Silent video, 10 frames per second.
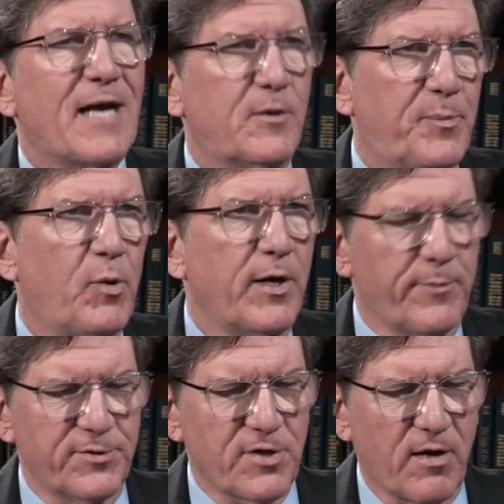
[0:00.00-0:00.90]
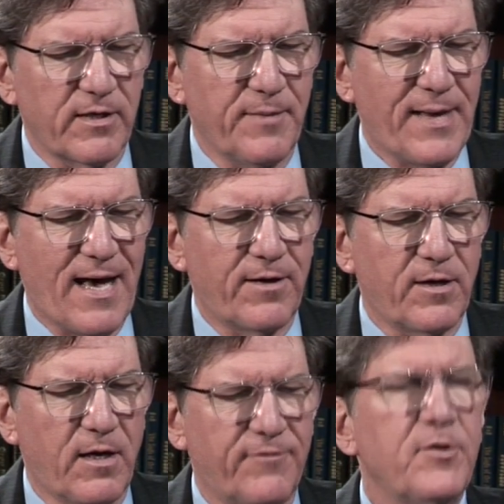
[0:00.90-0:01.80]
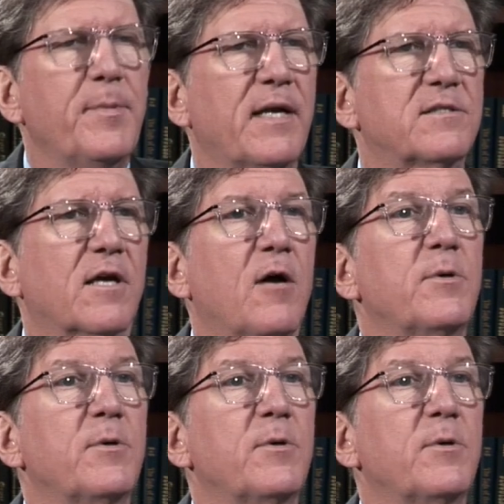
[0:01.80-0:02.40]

to a point we were talking about a few minutes ago,